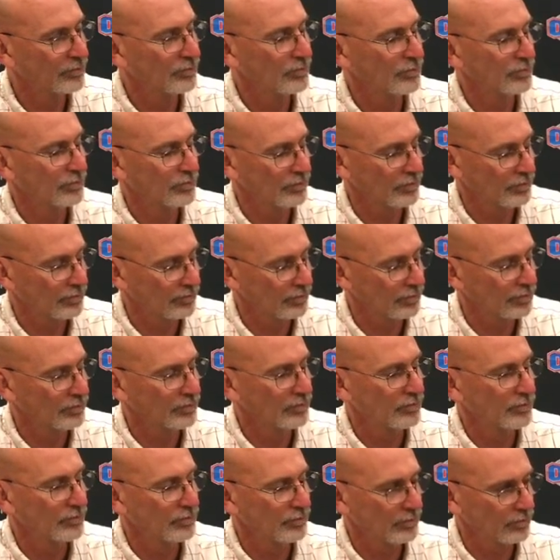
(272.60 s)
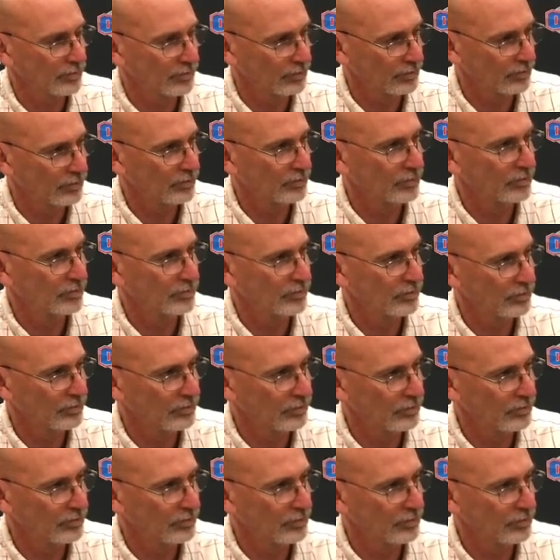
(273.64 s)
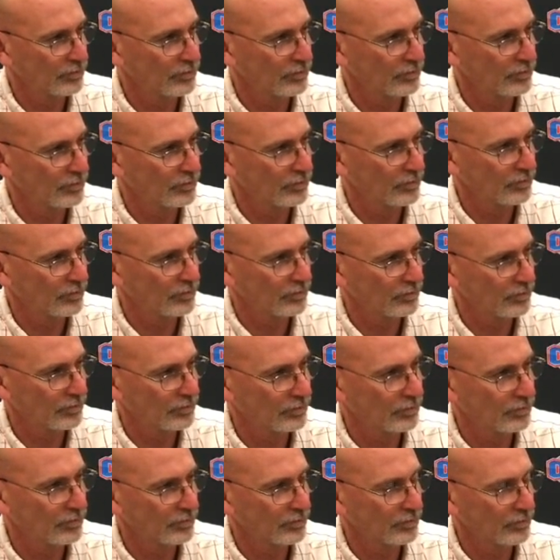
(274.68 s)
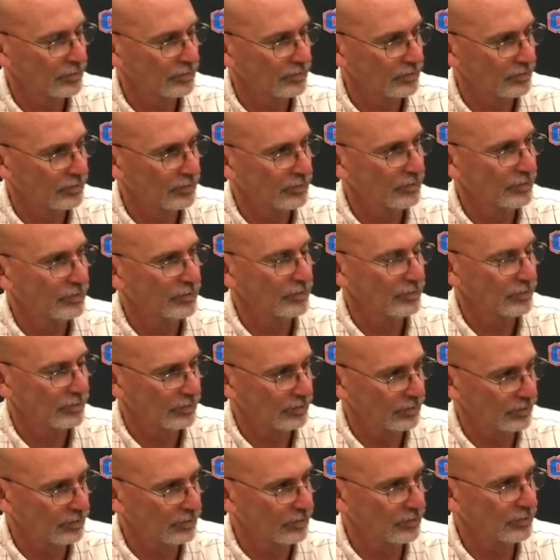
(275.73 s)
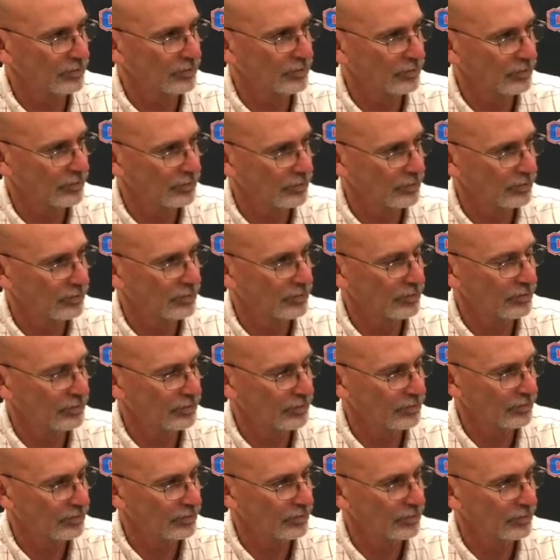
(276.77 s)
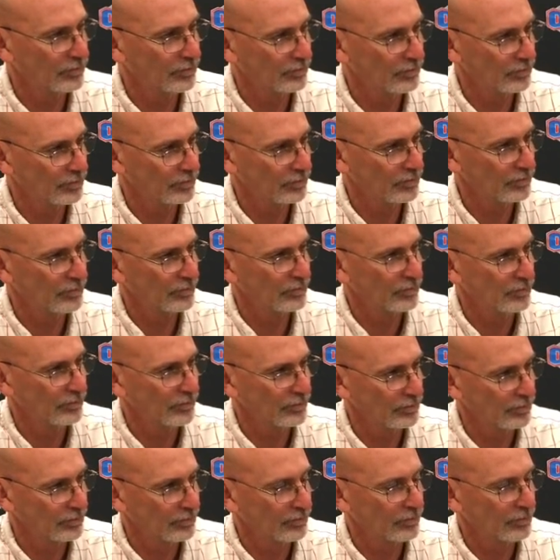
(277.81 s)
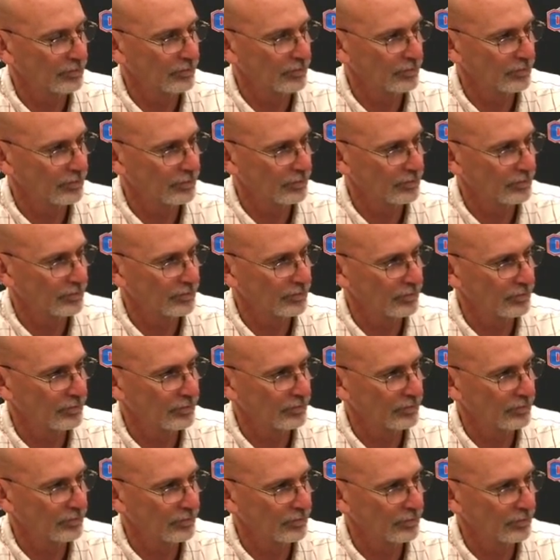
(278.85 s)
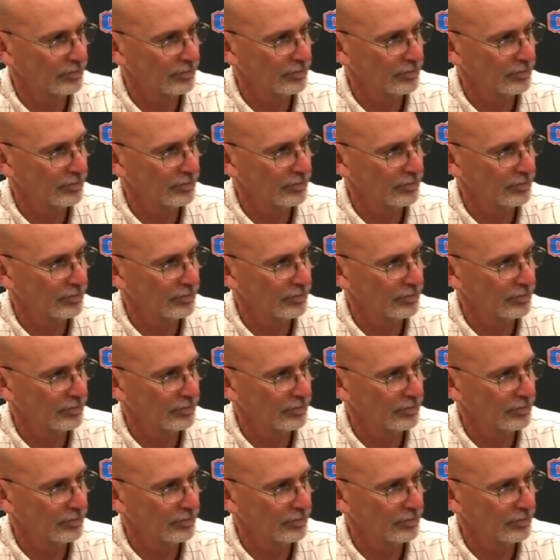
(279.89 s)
No words are spoken by the person on screen.